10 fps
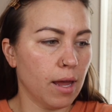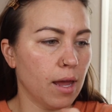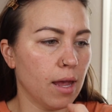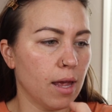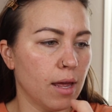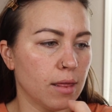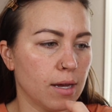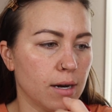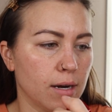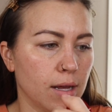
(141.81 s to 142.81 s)
And
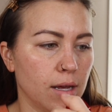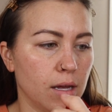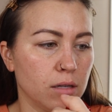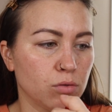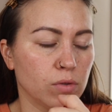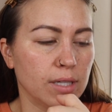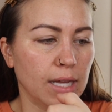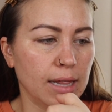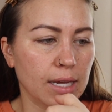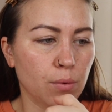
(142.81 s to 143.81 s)
there it is,
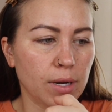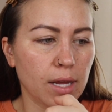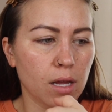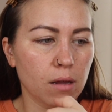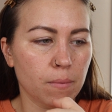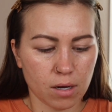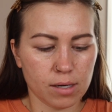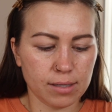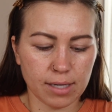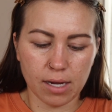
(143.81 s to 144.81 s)
really liquidy. I'm
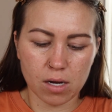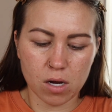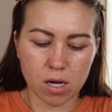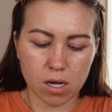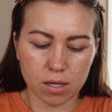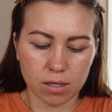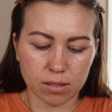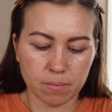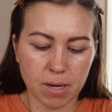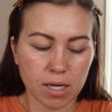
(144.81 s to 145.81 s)
gonna take a
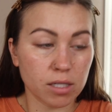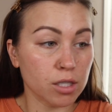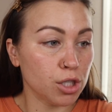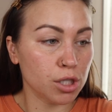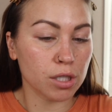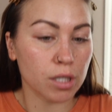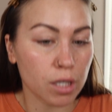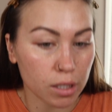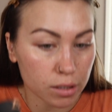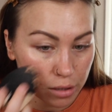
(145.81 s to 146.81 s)
sponge
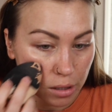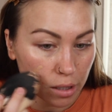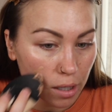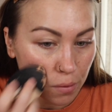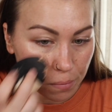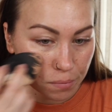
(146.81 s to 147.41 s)
and start out.